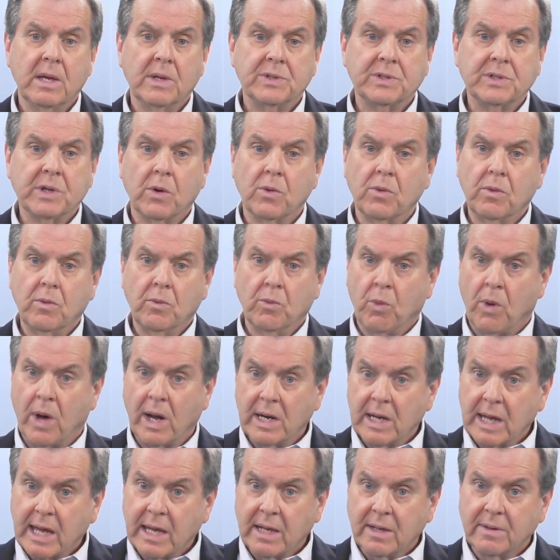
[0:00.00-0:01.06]
So,
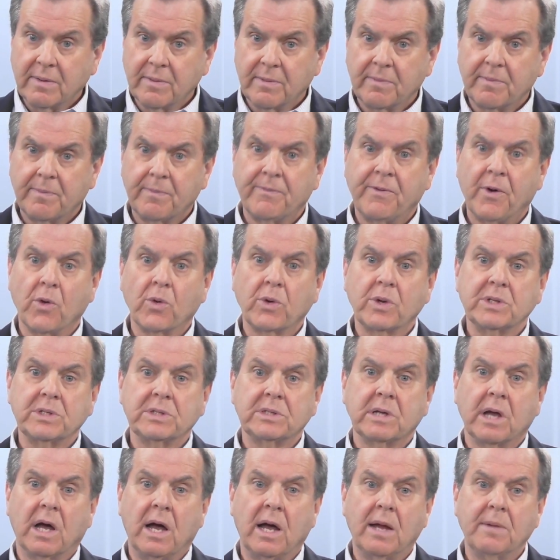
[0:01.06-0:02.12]
want to get
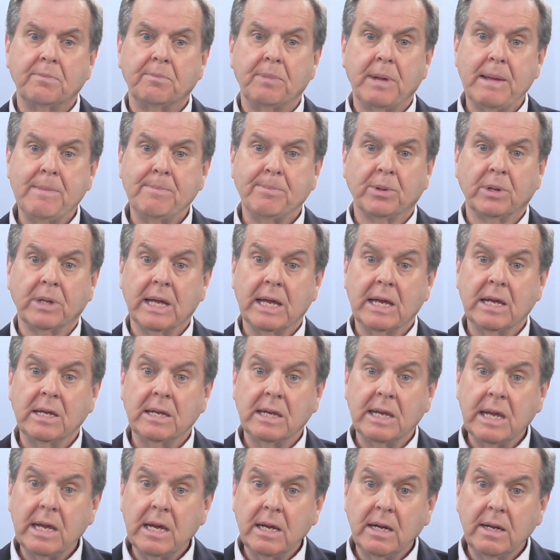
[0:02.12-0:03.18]
focused on people
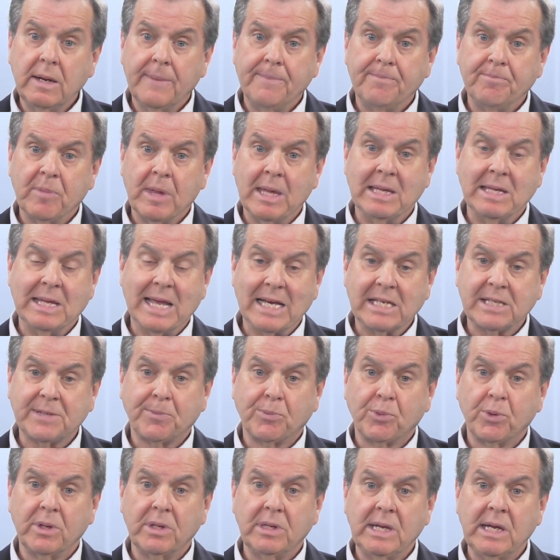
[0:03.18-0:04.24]
in need, in
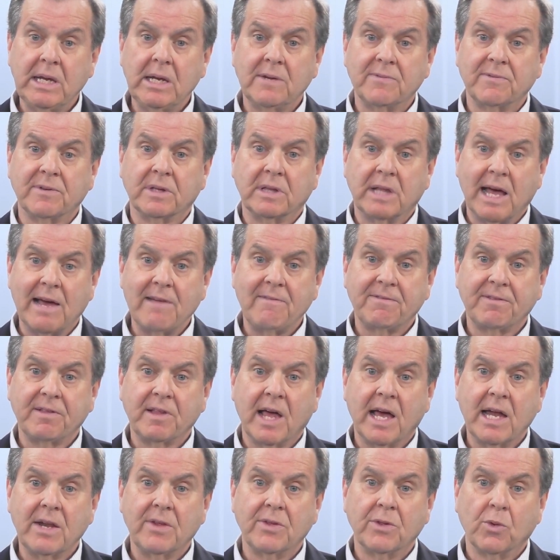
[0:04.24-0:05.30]
desperate need of a
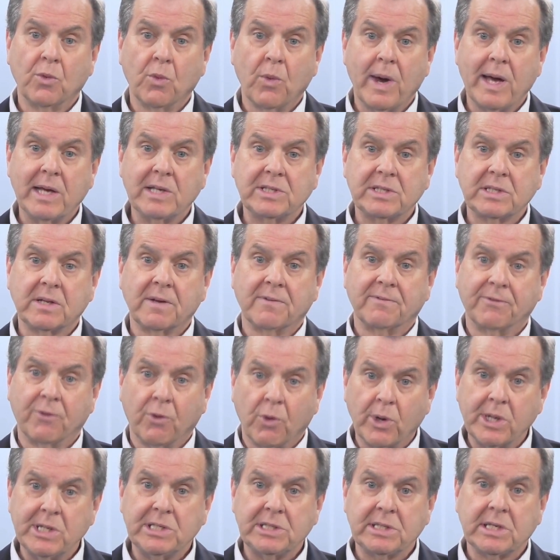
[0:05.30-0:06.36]
lifeline in the West, a
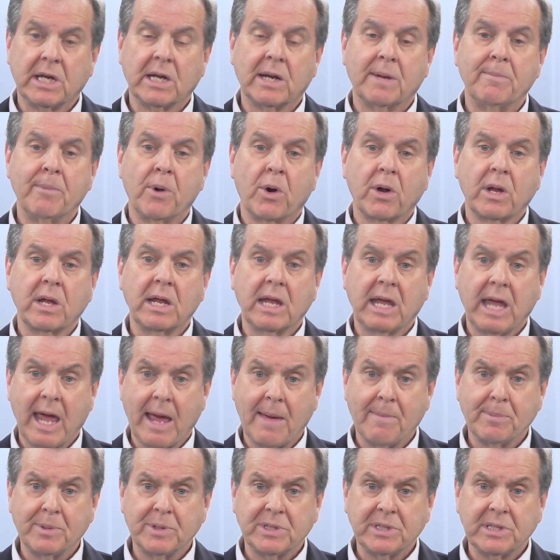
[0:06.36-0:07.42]
voice on American
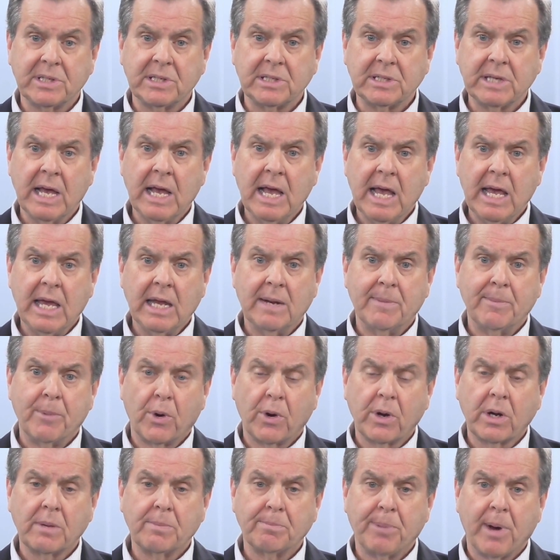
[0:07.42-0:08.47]
campuses, in
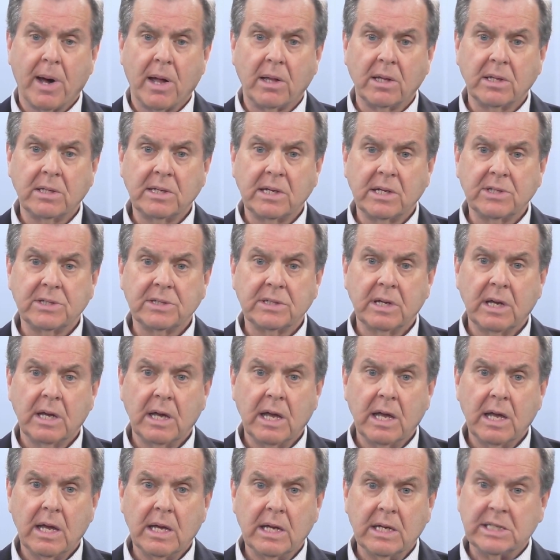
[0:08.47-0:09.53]
American politics?
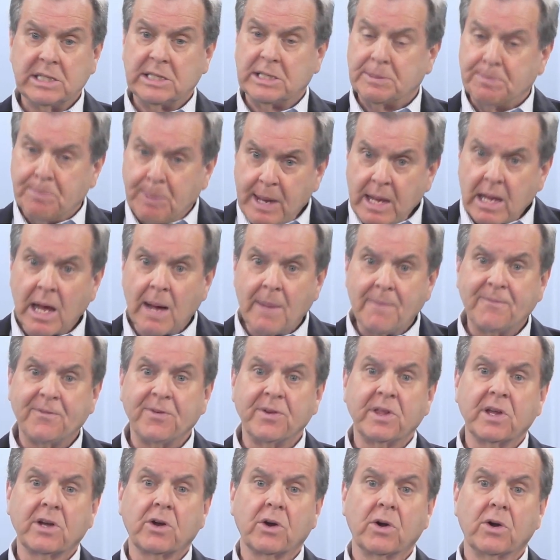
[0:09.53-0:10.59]
Speak up
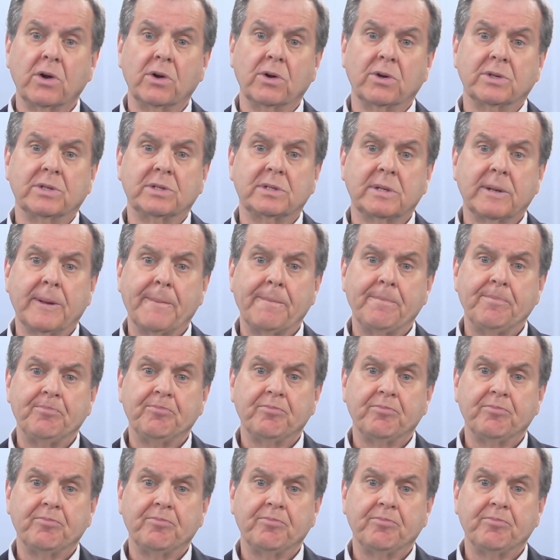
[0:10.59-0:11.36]
for the Kurds.